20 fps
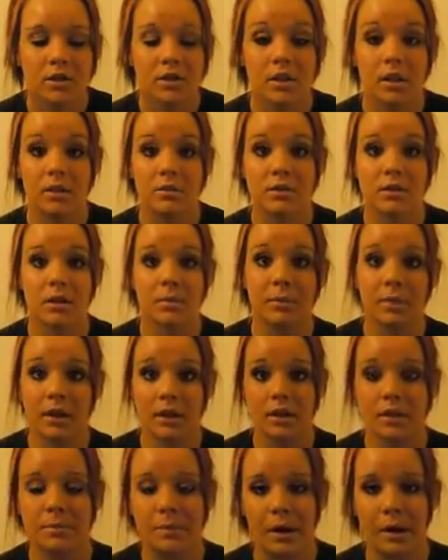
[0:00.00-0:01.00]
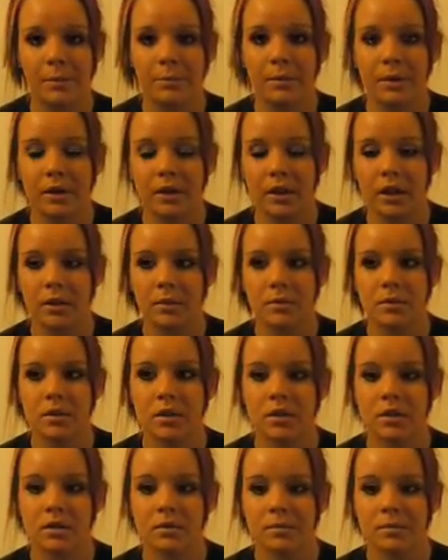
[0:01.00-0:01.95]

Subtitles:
So that was our biggest problem right there, was